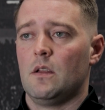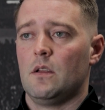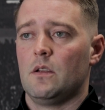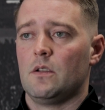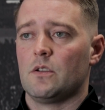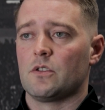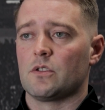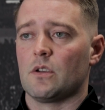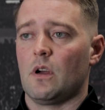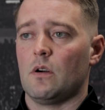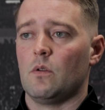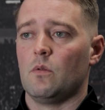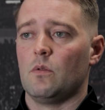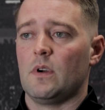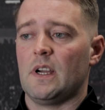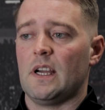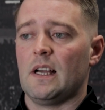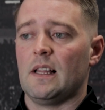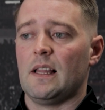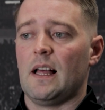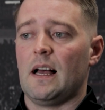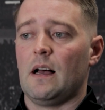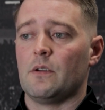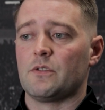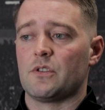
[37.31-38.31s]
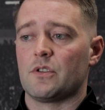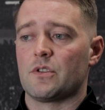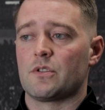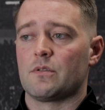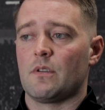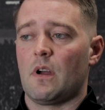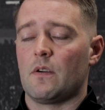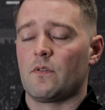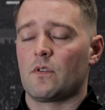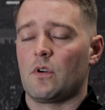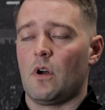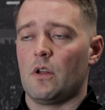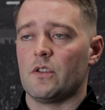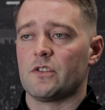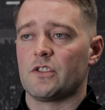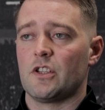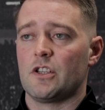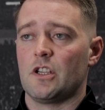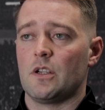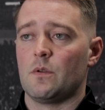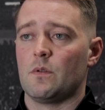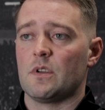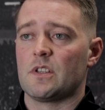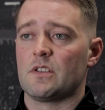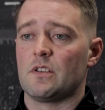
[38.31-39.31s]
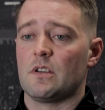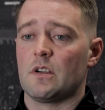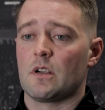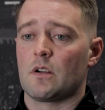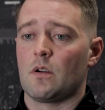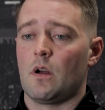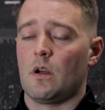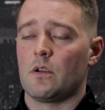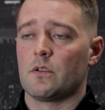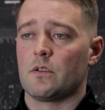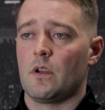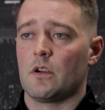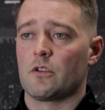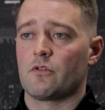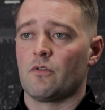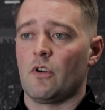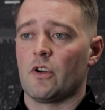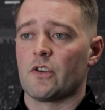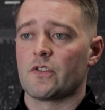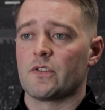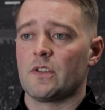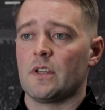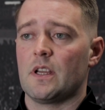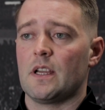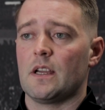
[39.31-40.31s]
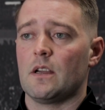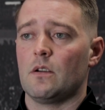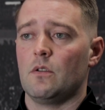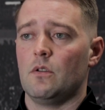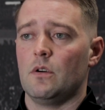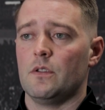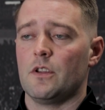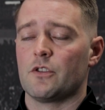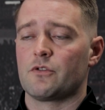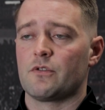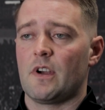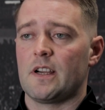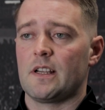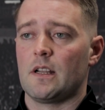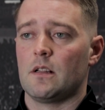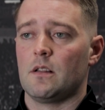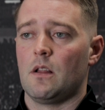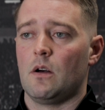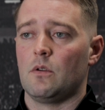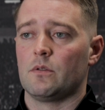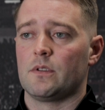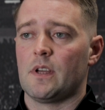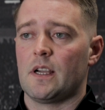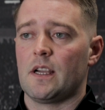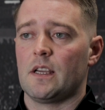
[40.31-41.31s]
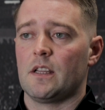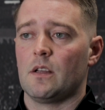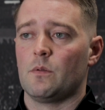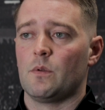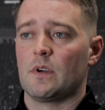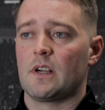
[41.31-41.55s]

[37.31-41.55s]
So it allows us to have continuity across all the training load data that we're